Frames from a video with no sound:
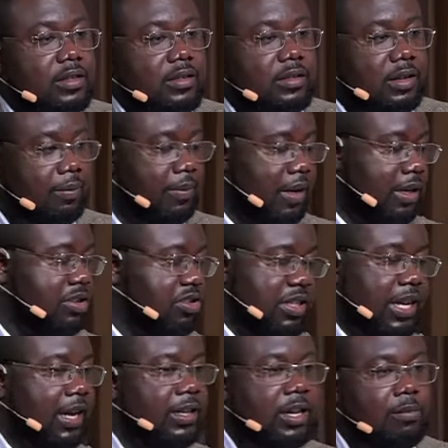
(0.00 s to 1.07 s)
The minute you
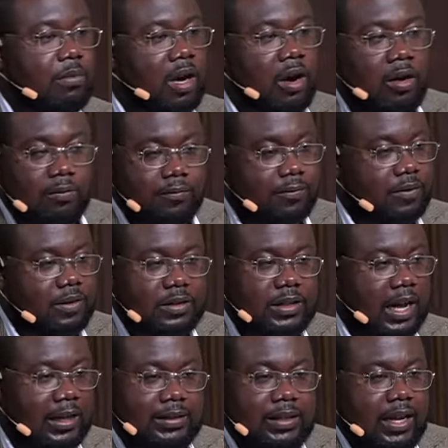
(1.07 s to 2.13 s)
take them off,
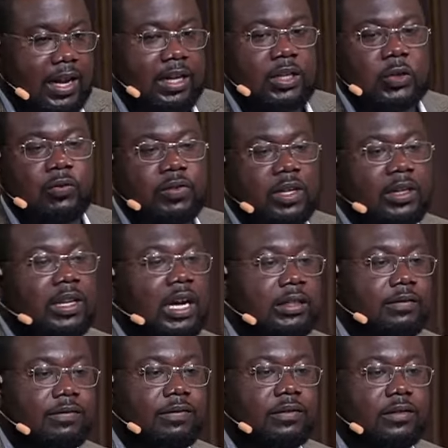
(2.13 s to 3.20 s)
that's the end of their
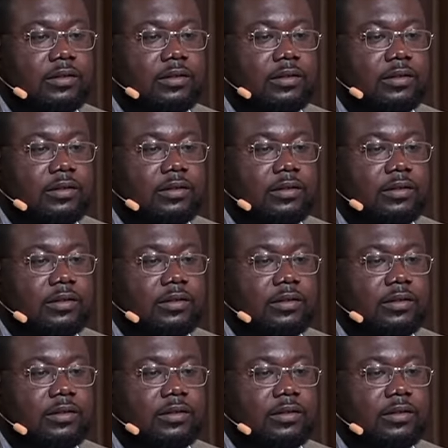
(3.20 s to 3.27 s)
life.